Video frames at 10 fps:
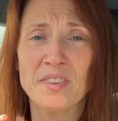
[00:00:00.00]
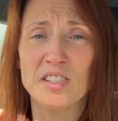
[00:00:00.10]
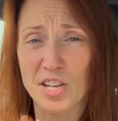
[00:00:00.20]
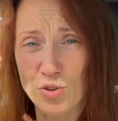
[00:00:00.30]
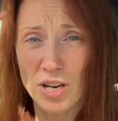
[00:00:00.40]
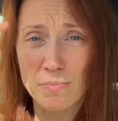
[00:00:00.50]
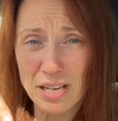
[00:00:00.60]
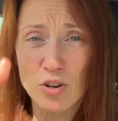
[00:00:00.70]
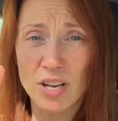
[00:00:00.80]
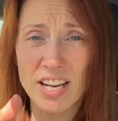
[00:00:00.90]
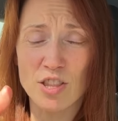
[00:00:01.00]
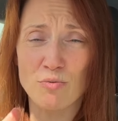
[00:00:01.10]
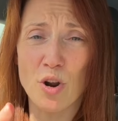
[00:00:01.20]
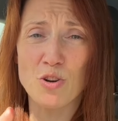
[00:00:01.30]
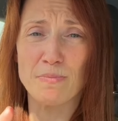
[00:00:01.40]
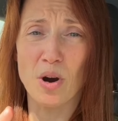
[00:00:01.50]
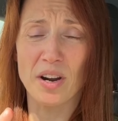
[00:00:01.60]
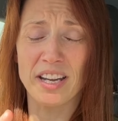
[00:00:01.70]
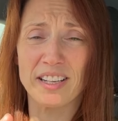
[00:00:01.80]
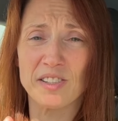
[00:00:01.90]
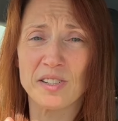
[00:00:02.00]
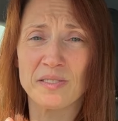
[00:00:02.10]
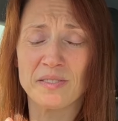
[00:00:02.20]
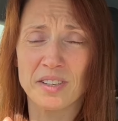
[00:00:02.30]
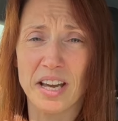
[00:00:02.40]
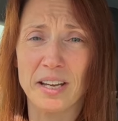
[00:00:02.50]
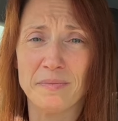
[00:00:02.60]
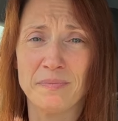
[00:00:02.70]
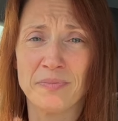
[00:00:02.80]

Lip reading: So you're going to be looking at the road markings, okay?